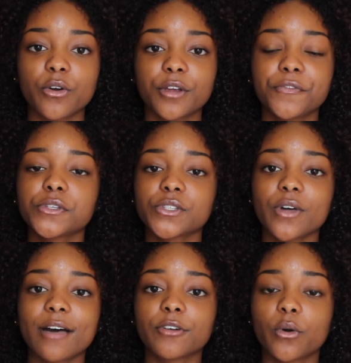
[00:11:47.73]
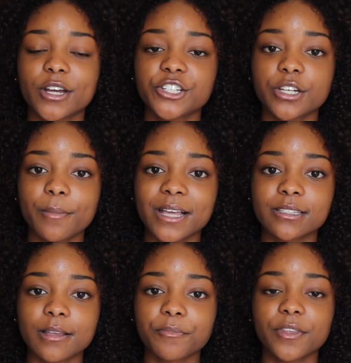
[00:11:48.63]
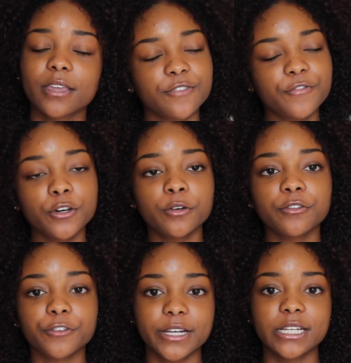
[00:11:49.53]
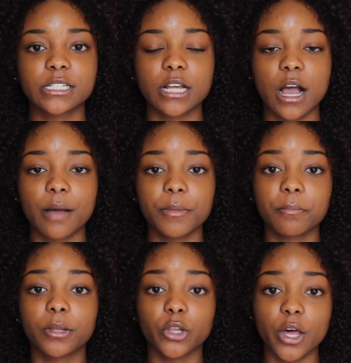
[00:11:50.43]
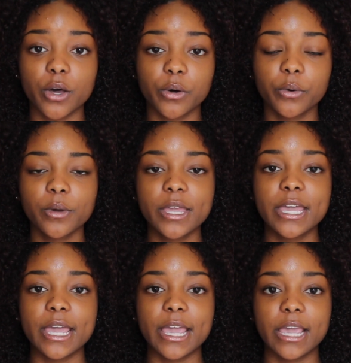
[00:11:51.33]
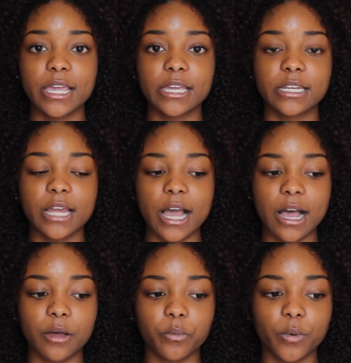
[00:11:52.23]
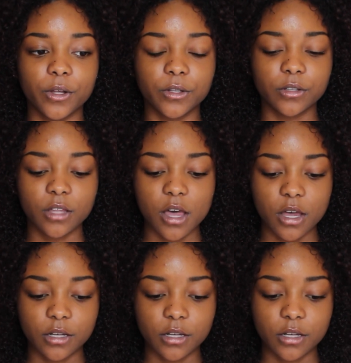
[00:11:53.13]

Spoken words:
or if you still have a question about something, feel free to comment below, and I will